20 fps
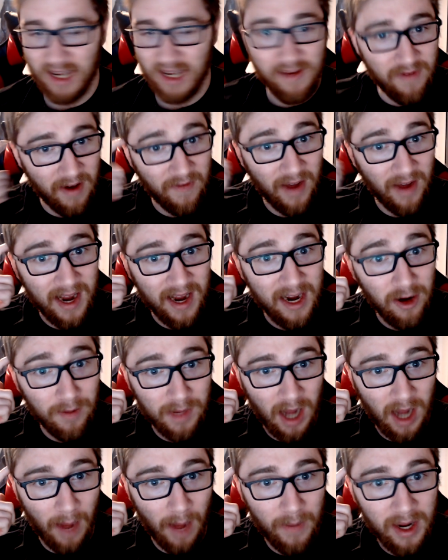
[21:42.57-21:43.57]
If I hear him
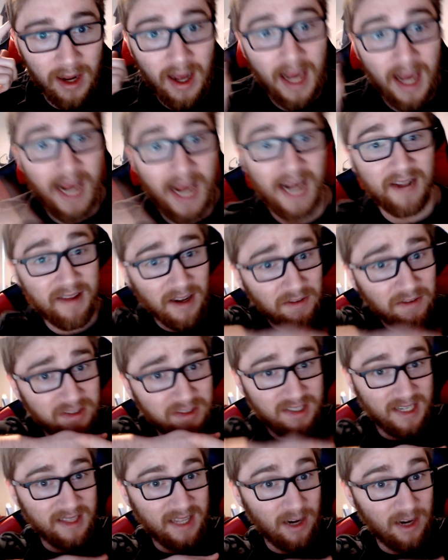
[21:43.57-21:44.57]
coming, instead of
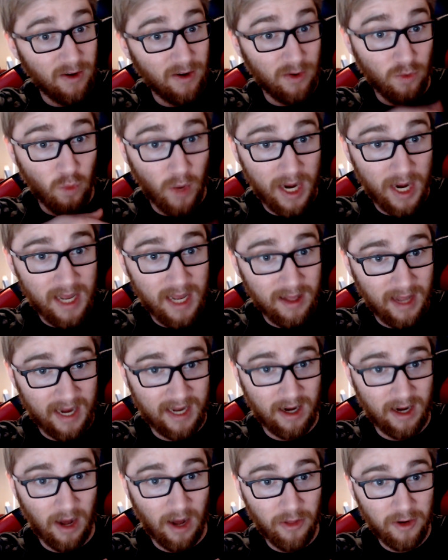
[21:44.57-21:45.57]
sit there and wait like
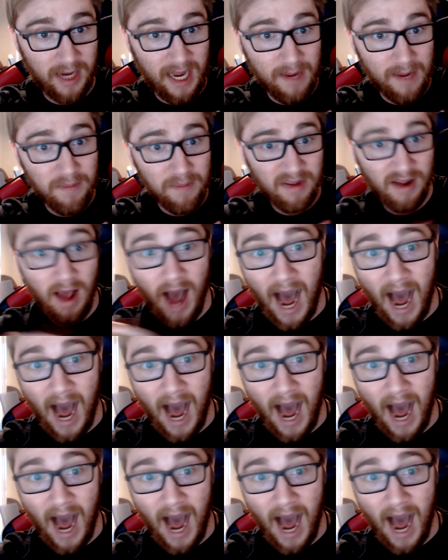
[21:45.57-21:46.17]
in other games,